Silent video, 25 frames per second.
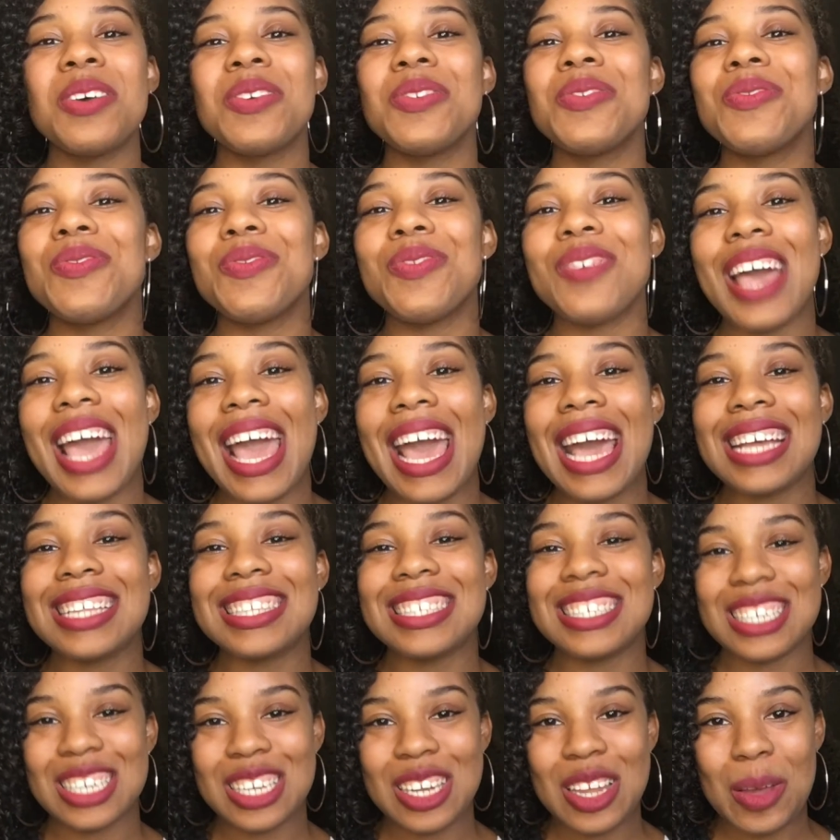
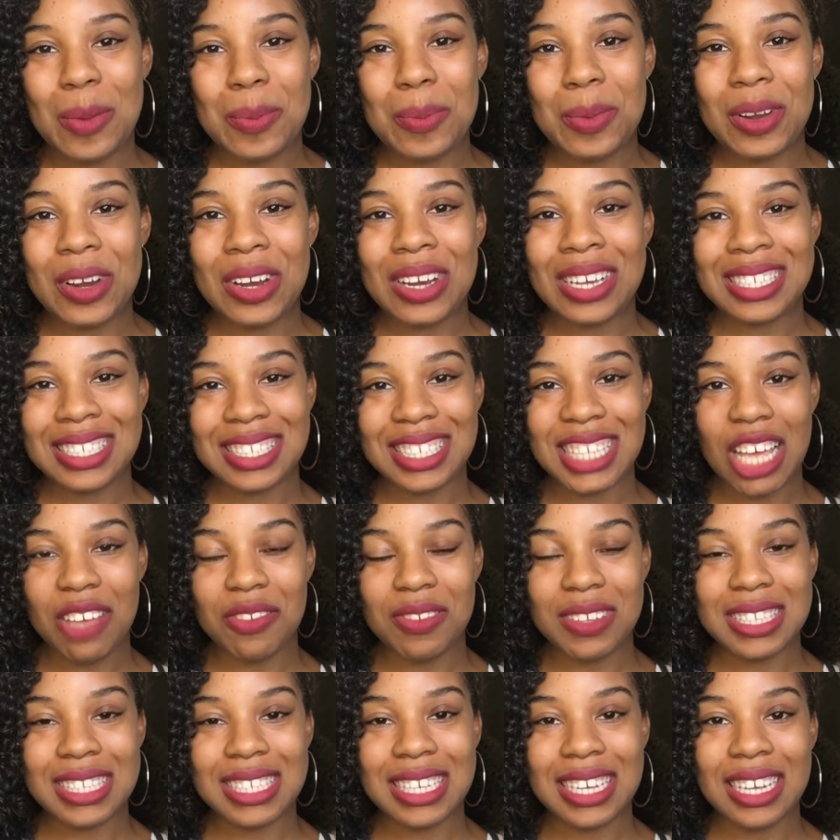Fact number
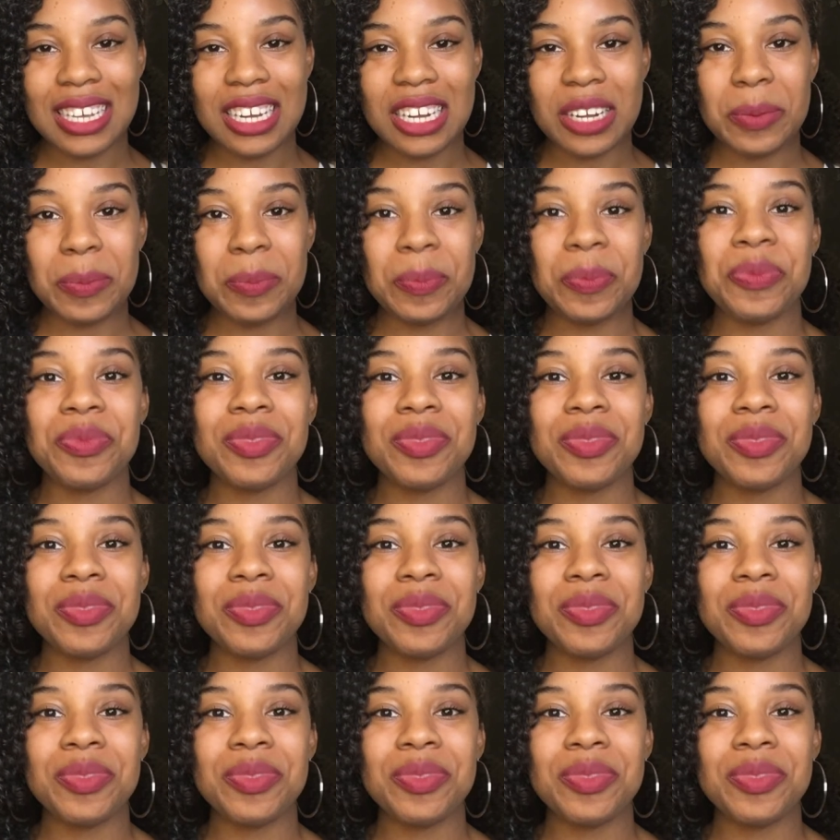17,